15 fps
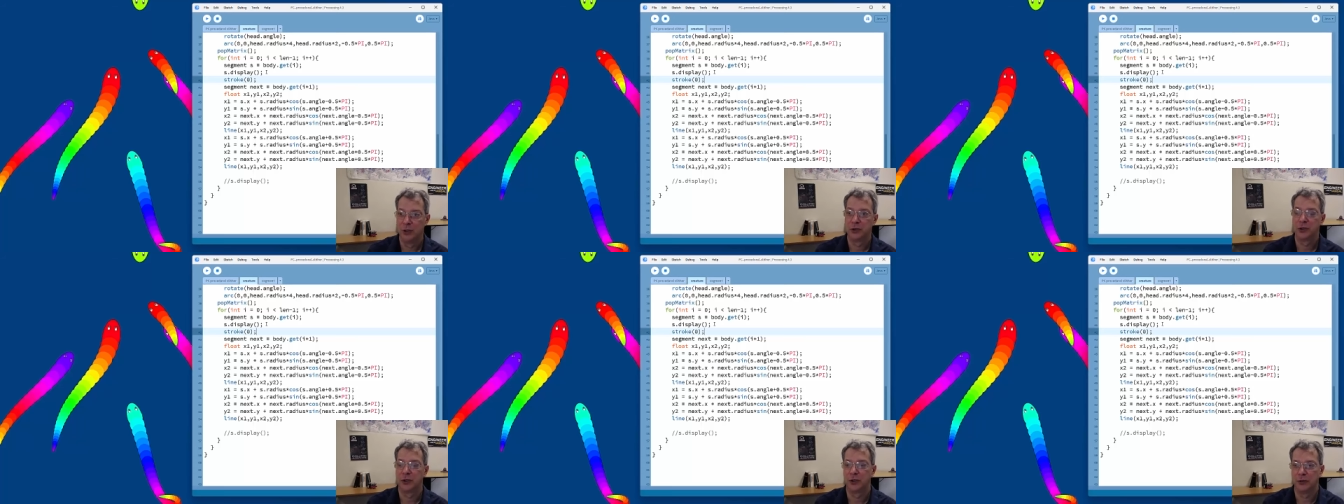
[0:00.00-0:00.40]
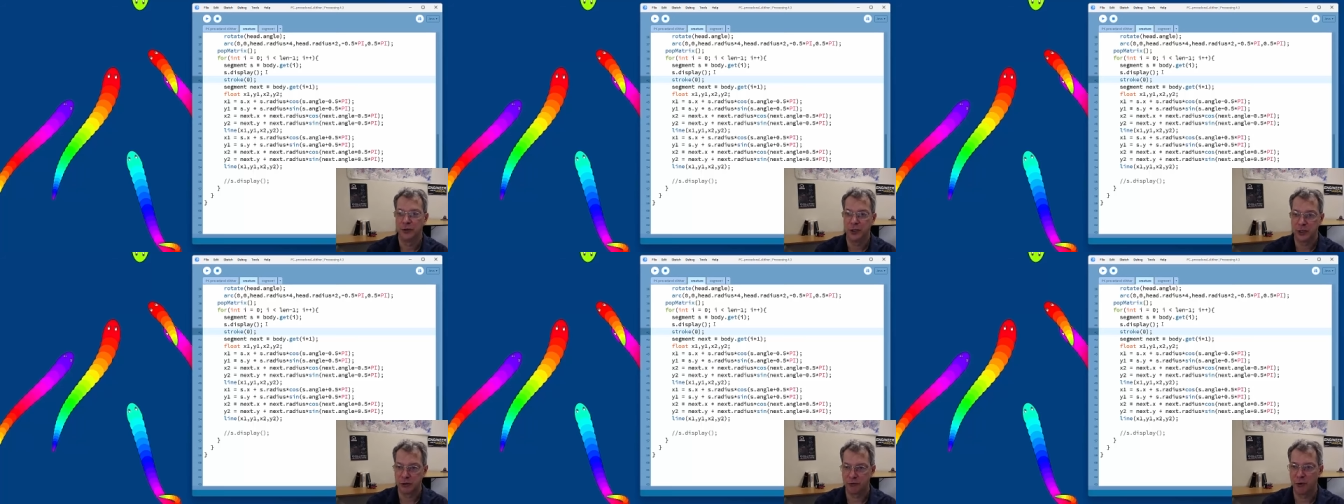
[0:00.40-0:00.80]
turn
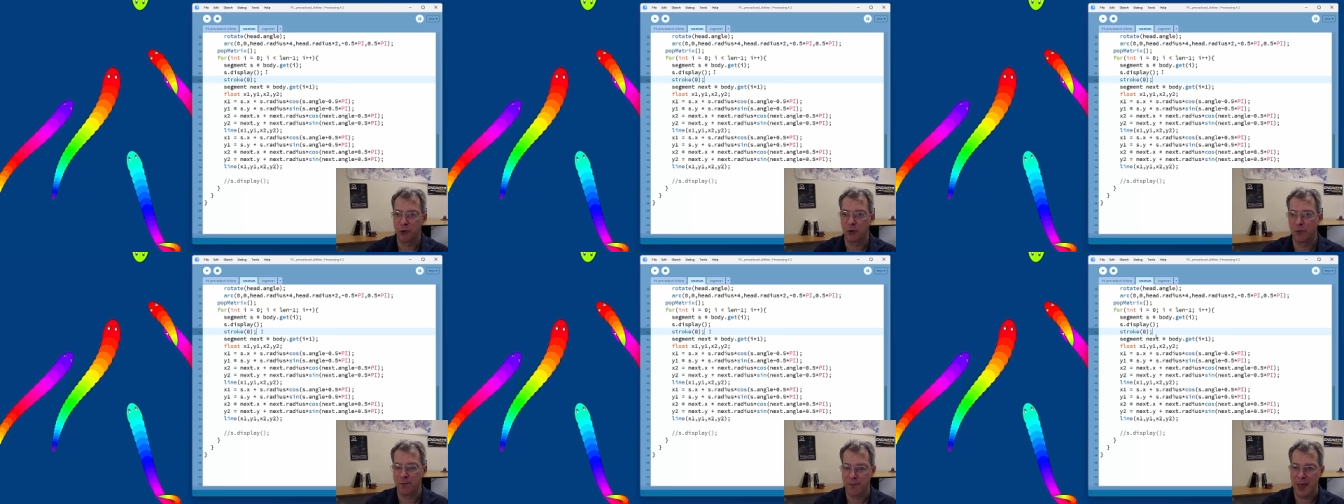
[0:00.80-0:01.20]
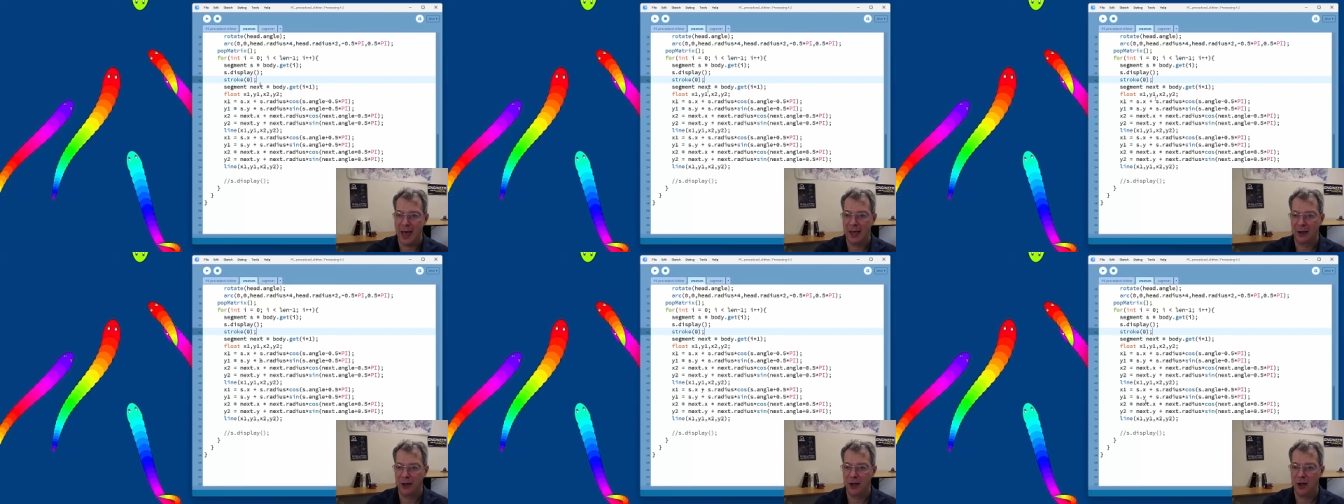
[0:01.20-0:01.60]
the stroke
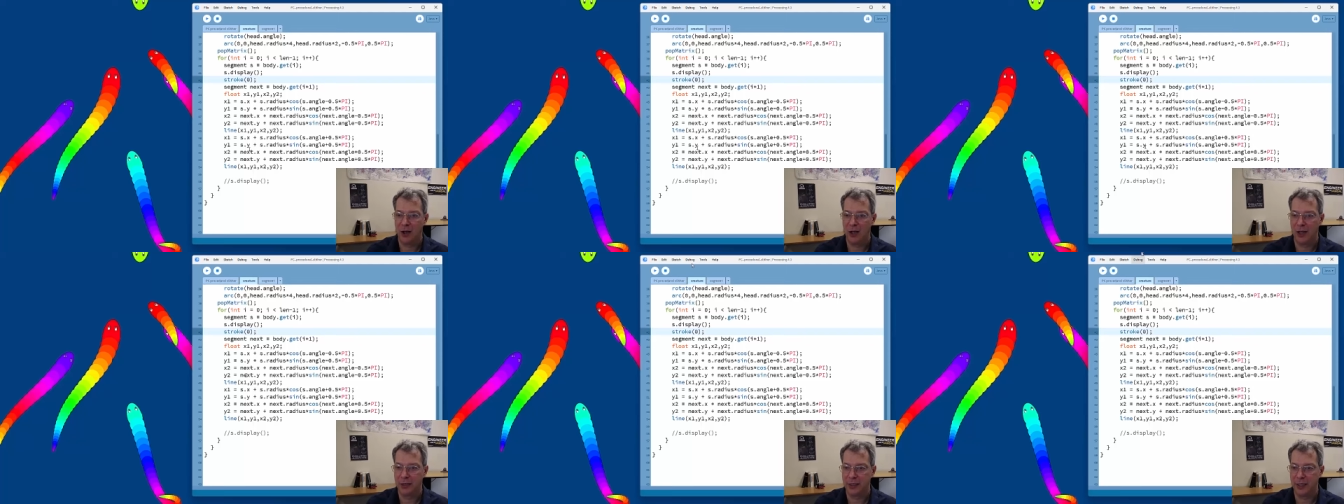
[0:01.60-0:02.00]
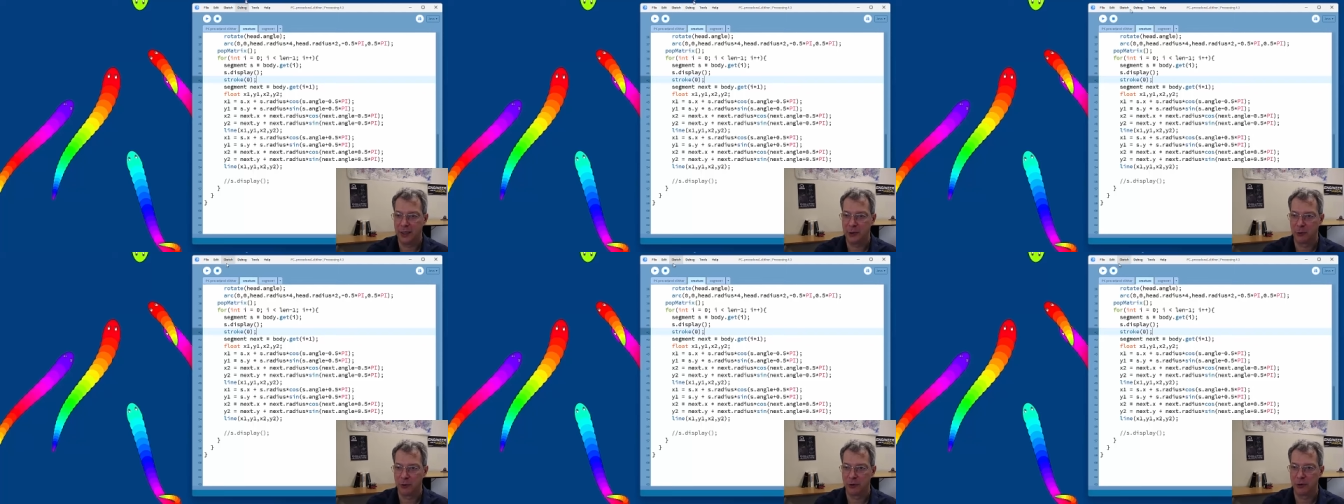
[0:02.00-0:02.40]
back on
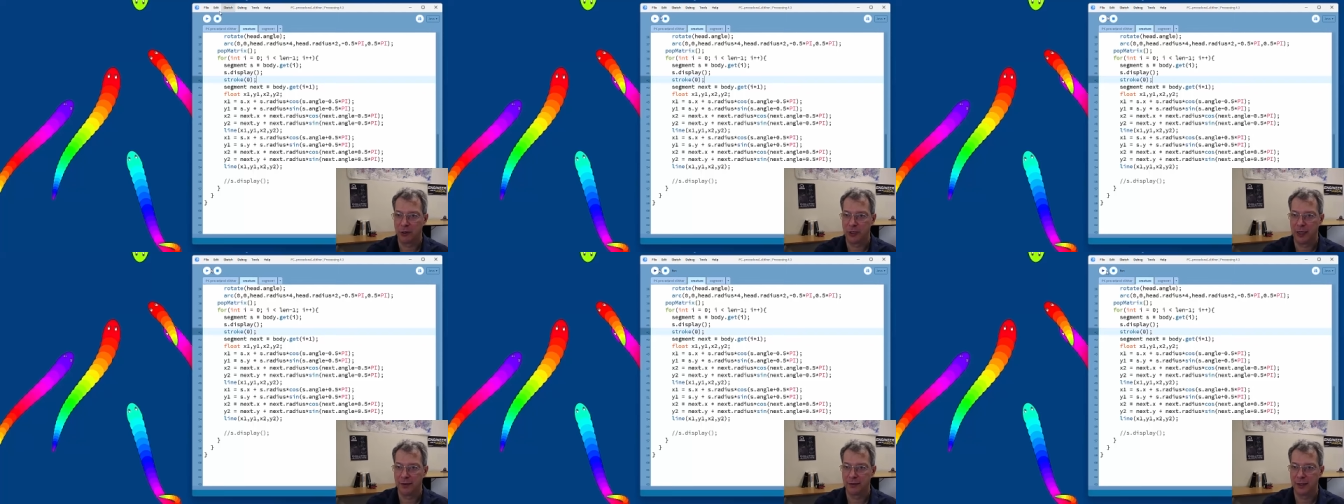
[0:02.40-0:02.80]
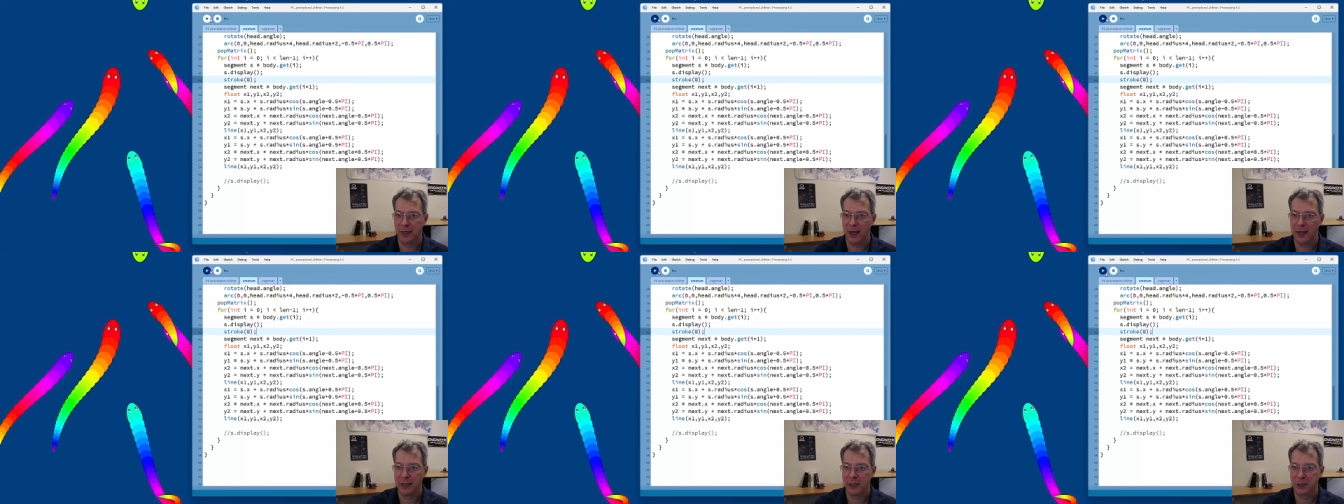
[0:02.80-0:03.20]
in order to get the
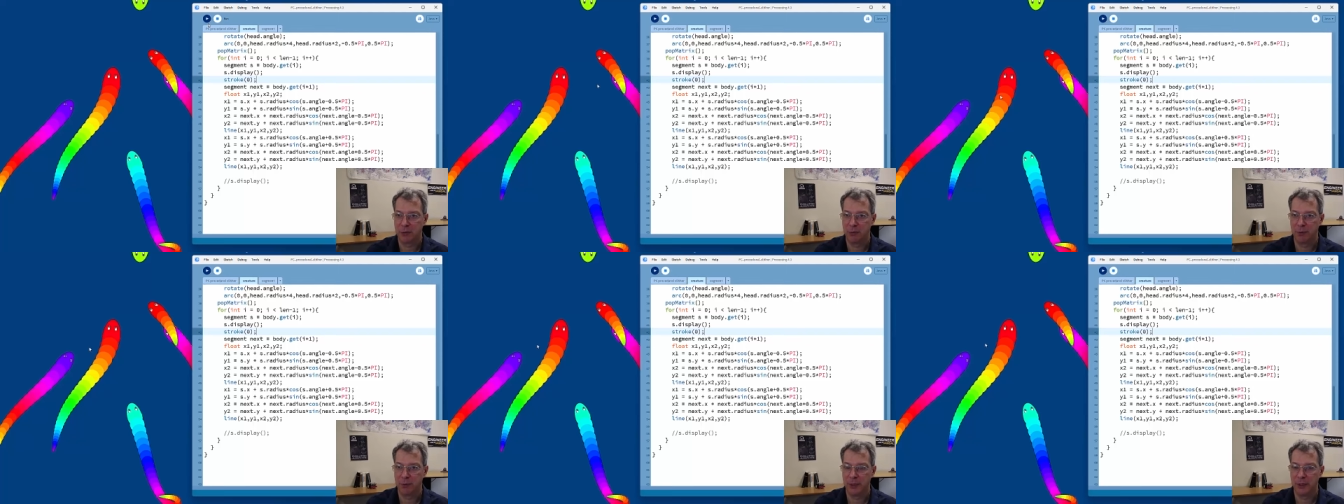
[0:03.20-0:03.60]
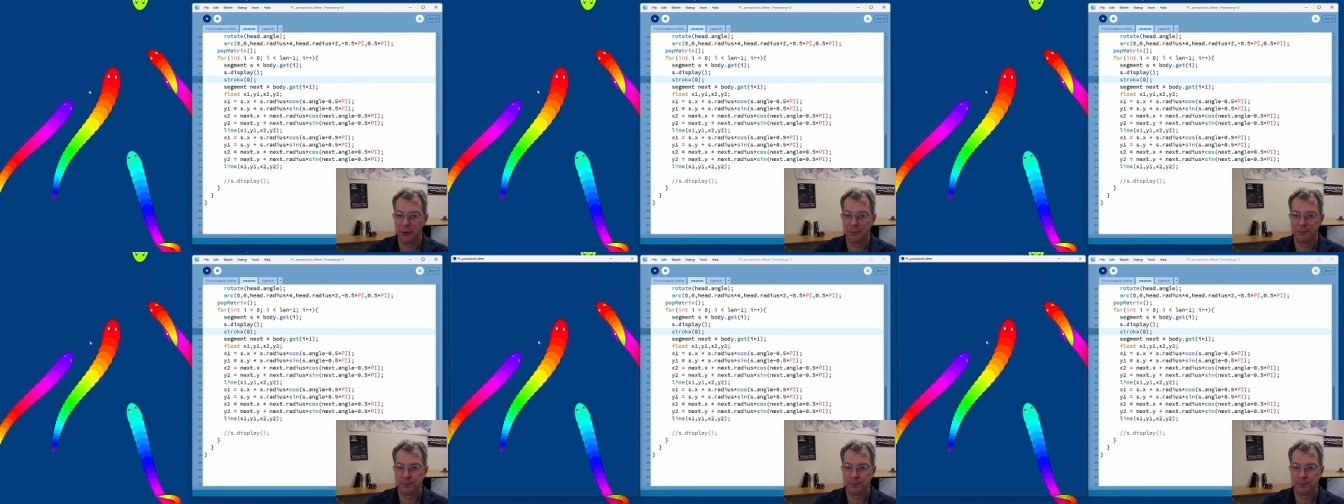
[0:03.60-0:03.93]
lines to appear.